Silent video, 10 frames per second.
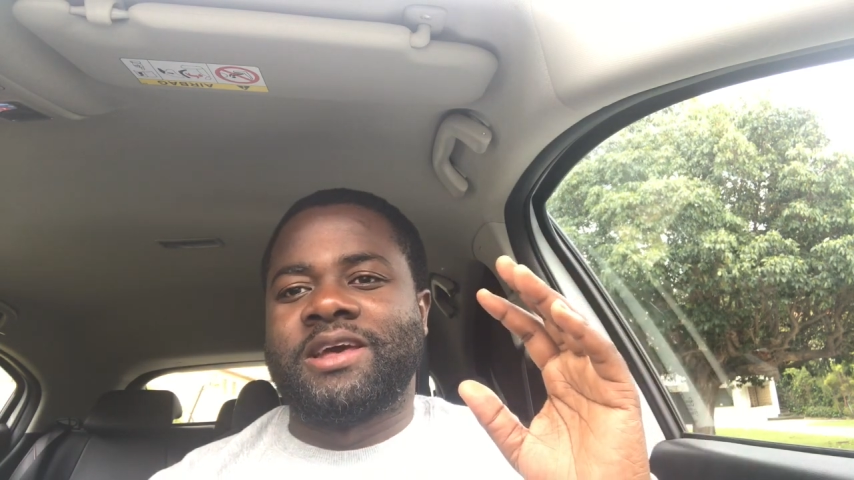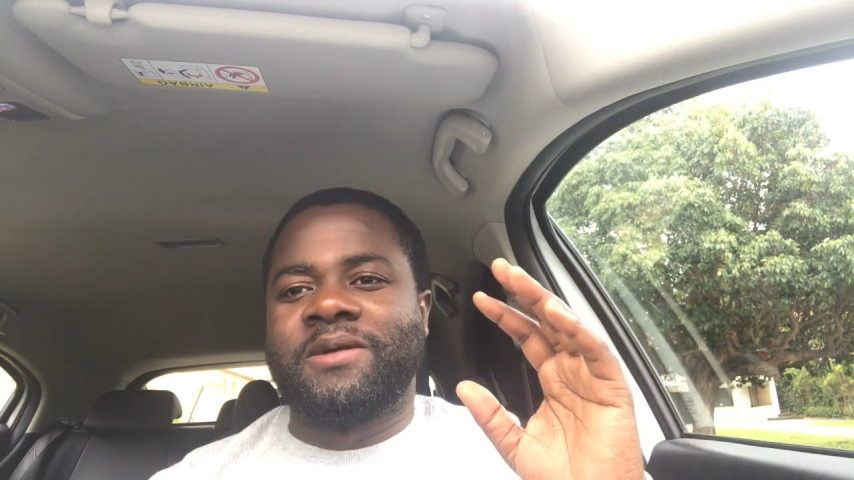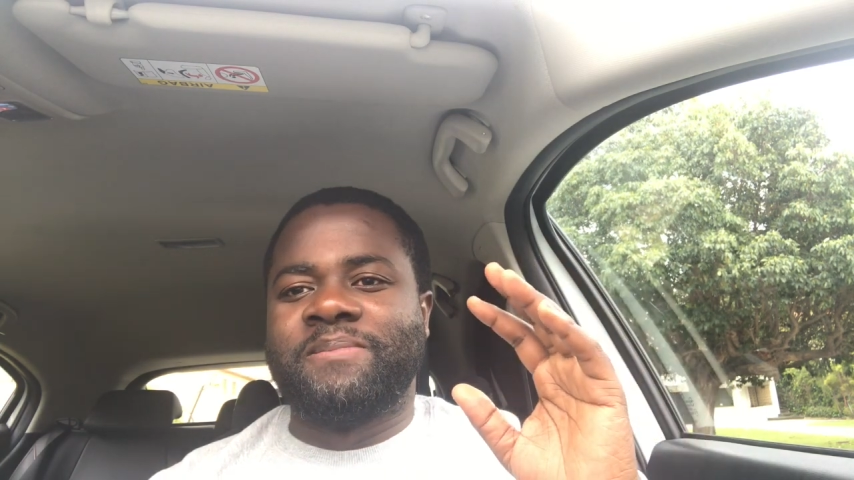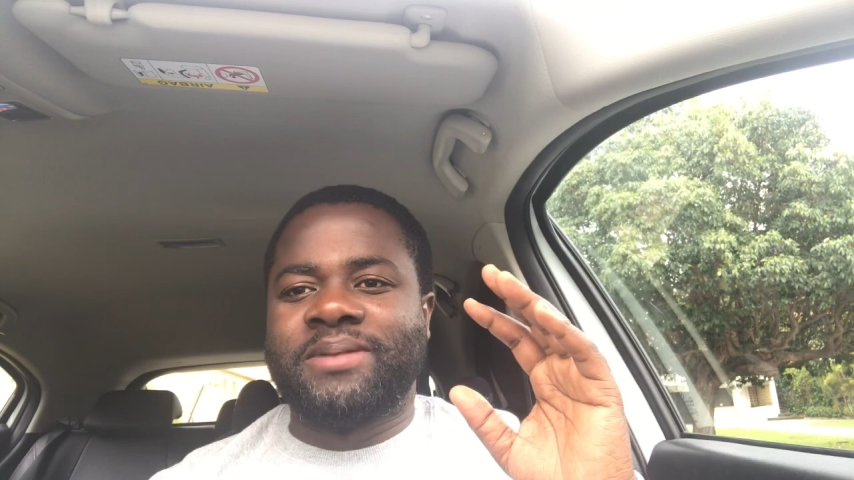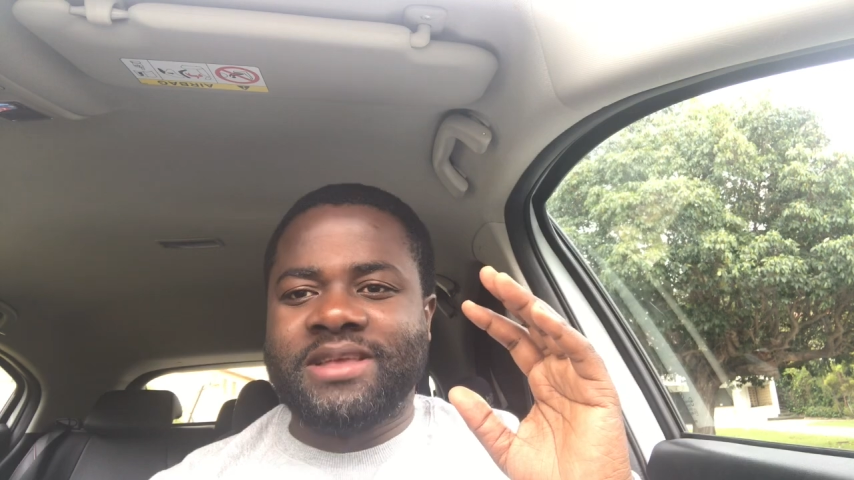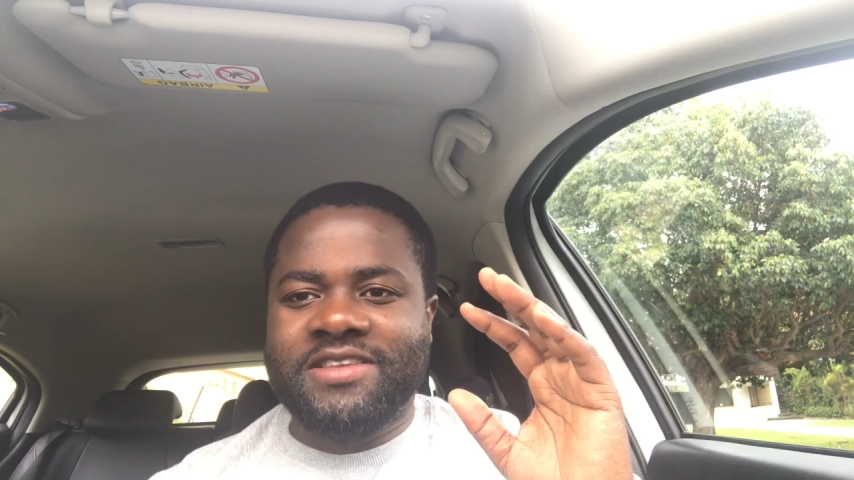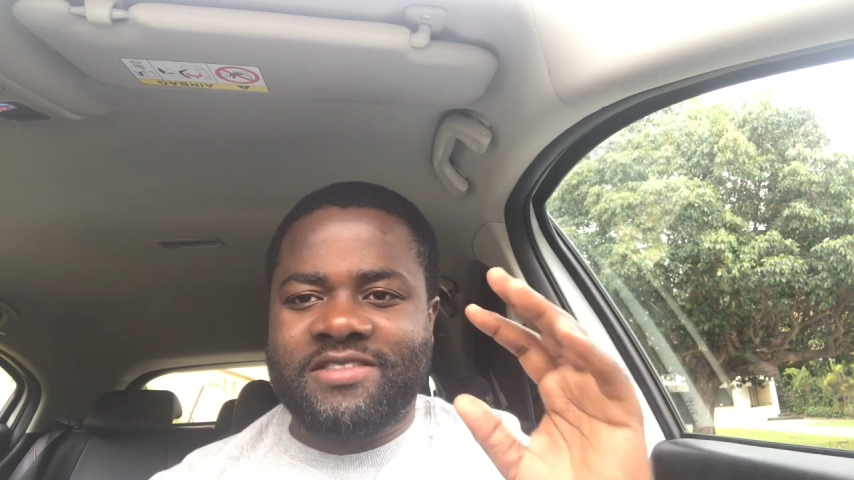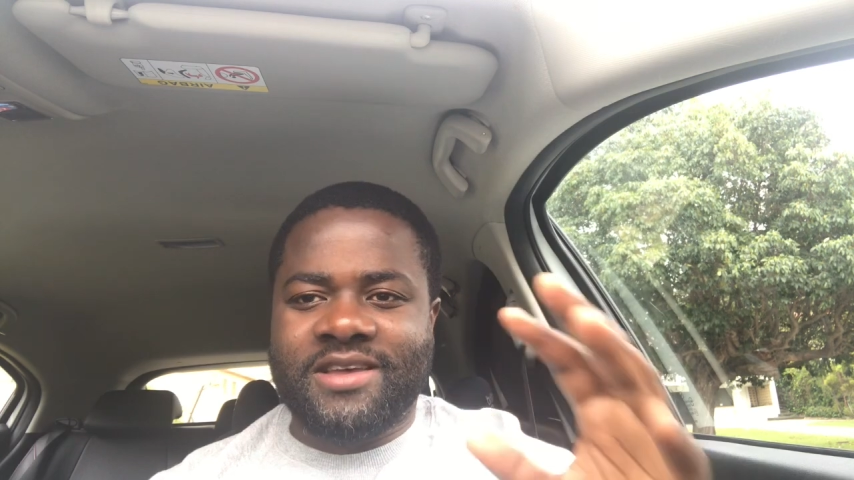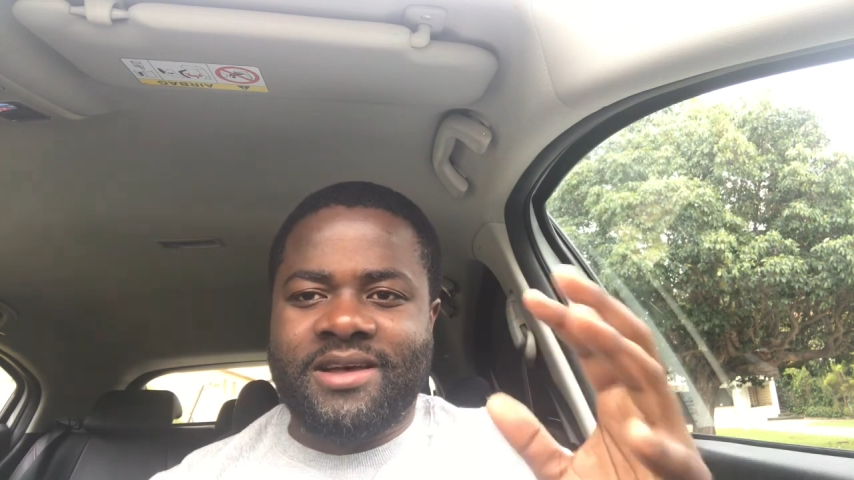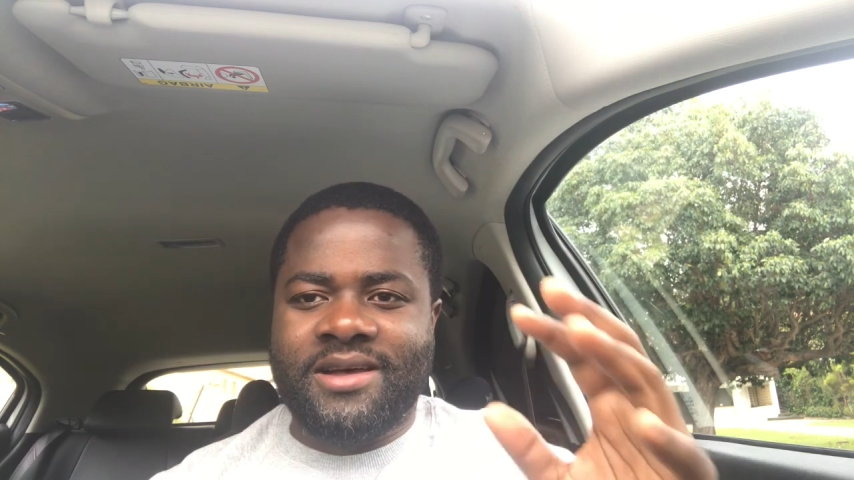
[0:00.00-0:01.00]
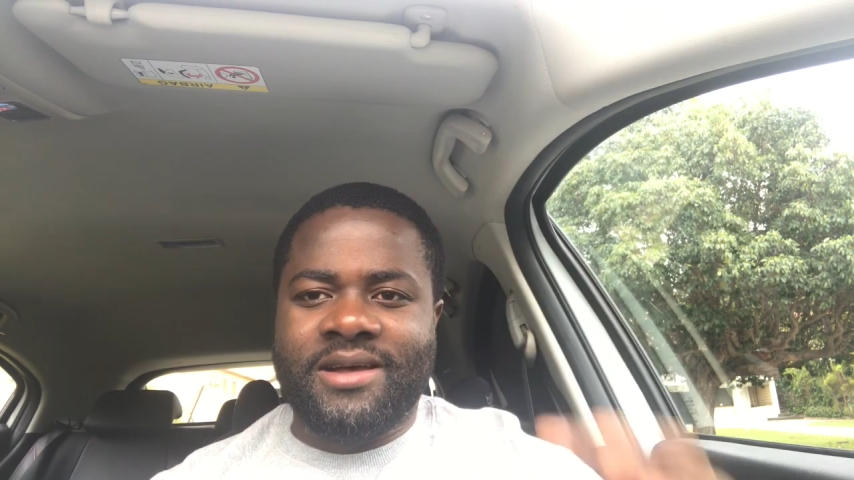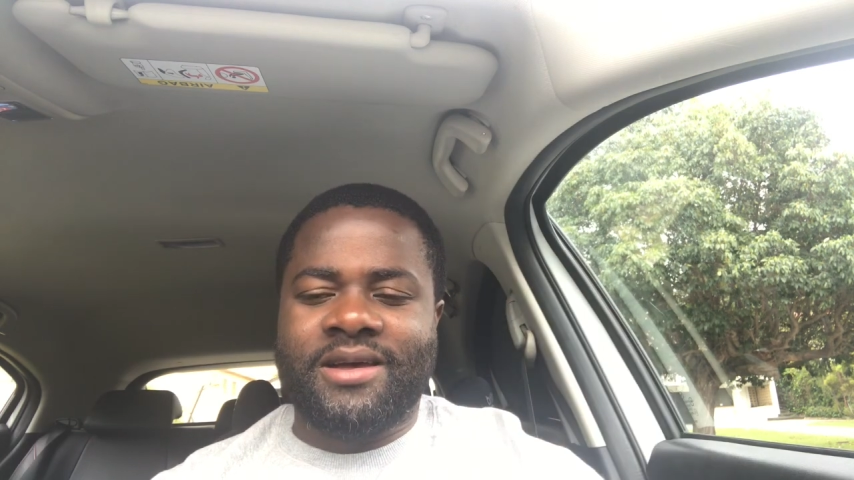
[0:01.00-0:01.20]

and please press